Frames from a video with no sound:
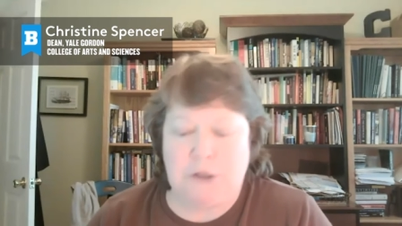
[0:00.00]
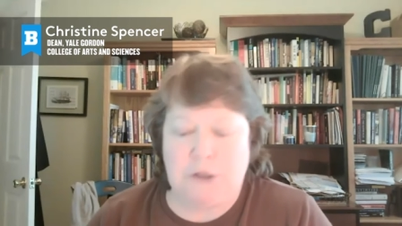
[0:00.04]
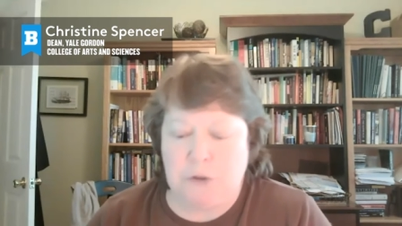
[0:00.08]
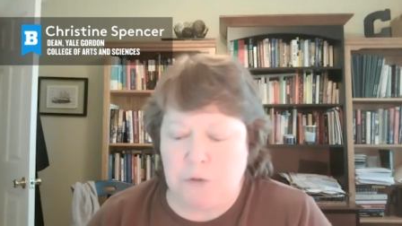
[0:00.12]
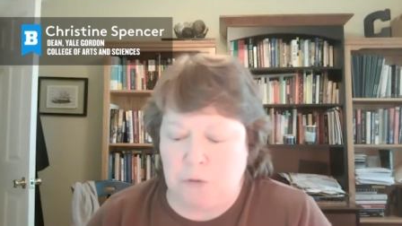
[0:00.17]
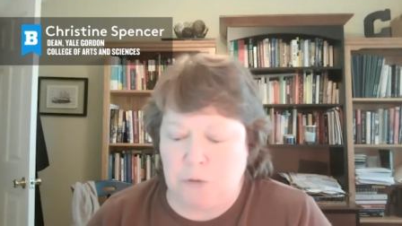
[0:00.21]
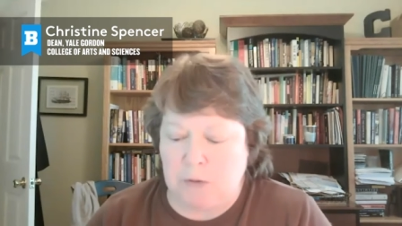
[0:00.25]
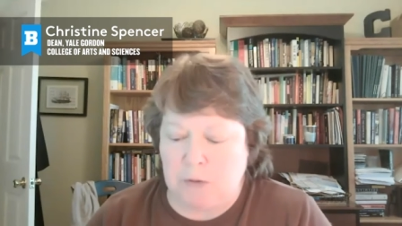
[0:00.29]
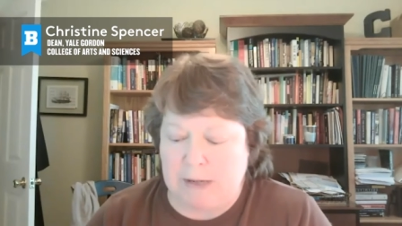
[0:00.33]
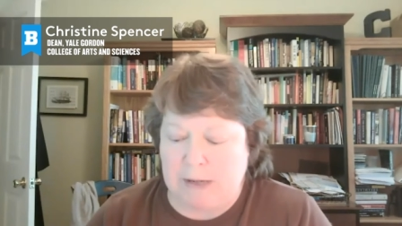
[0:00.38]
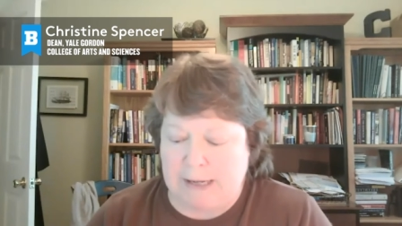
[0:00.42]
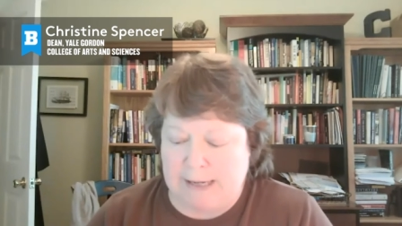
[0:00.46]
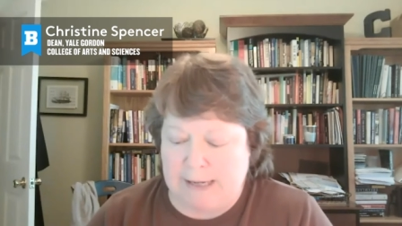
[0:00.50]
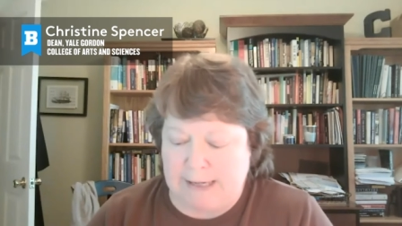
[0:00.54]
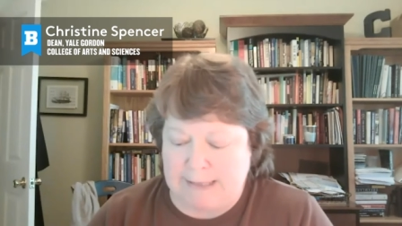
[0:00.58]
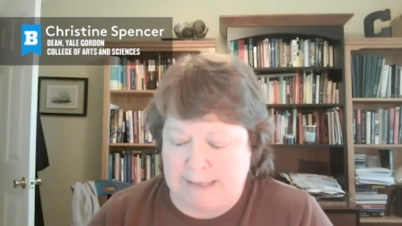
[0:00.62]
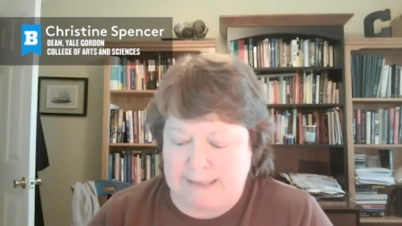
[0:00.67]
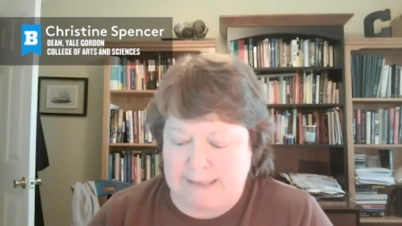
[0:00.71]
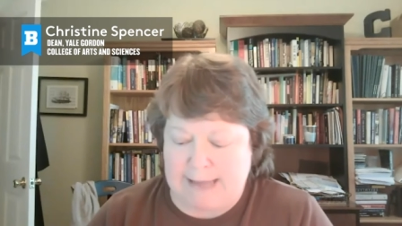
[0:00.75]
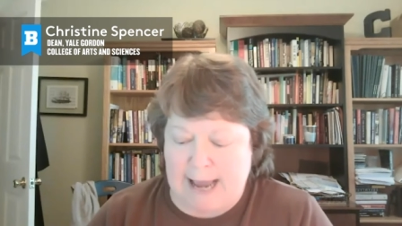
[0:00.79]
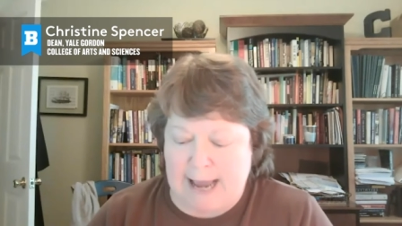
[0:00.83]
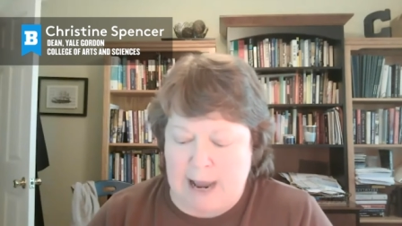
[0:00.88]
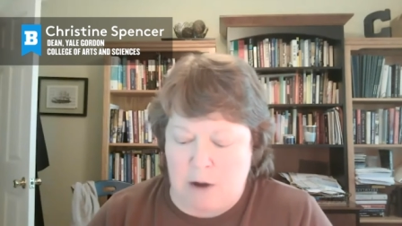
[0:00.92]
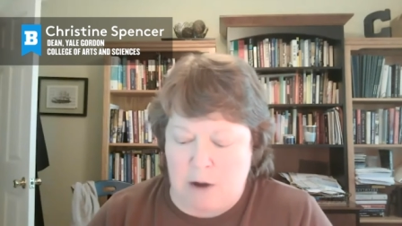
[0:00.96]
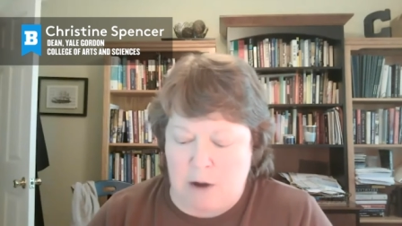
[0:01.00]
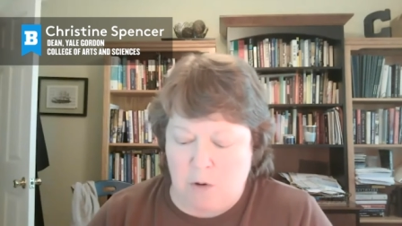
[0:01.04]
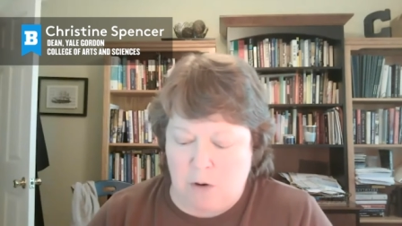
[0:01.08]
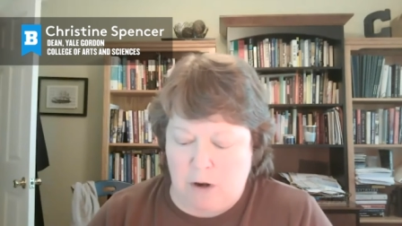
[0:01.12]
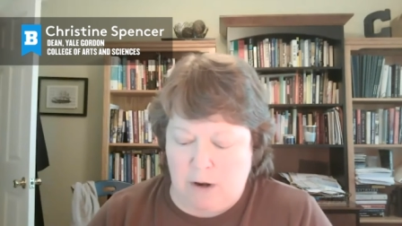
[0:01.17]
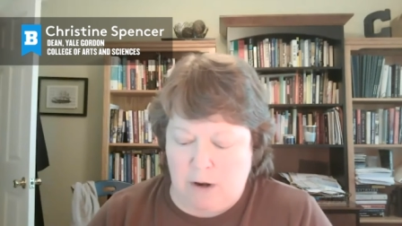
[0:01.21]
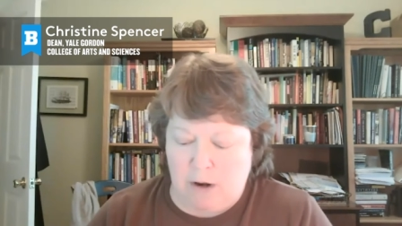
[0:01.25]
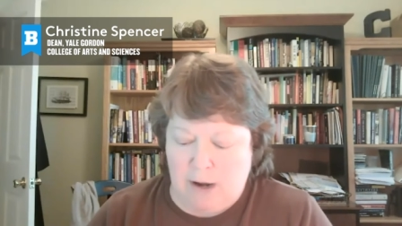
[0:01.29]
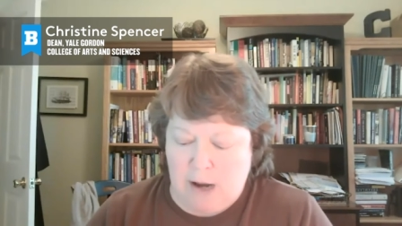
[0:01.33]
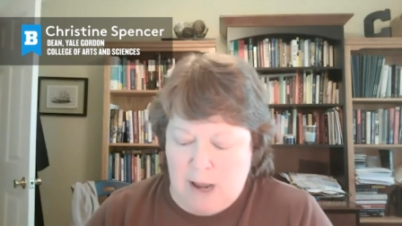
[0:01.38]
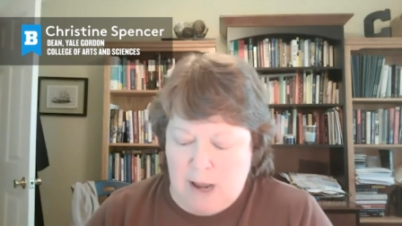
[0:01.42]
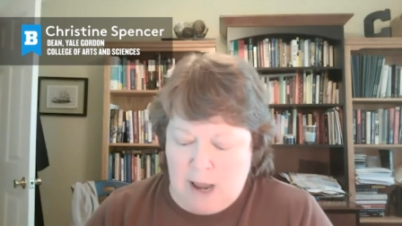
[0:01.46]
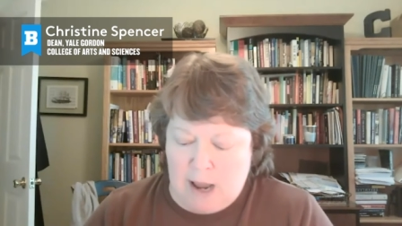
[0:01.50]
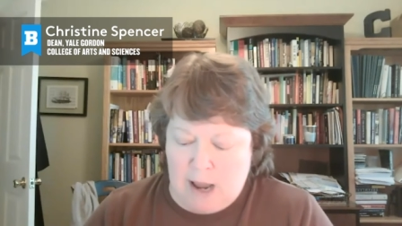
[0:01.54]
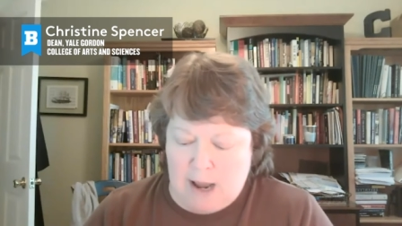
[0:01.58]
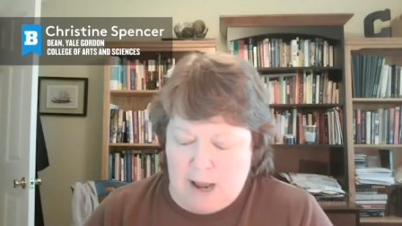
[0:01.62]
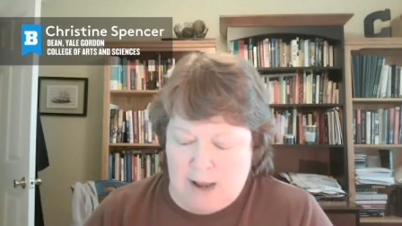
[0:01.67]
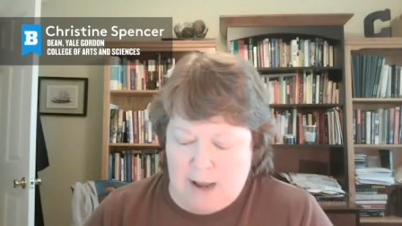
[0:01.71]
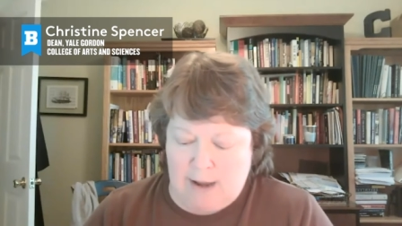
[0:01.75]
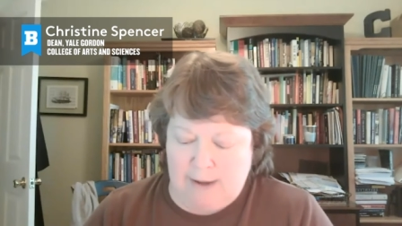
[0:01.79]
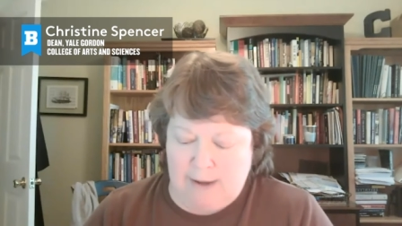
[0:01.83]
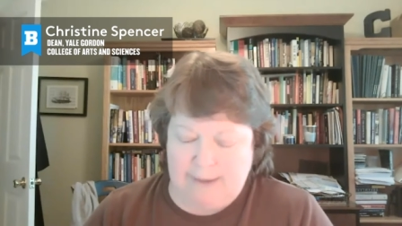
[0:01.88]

who is our uh,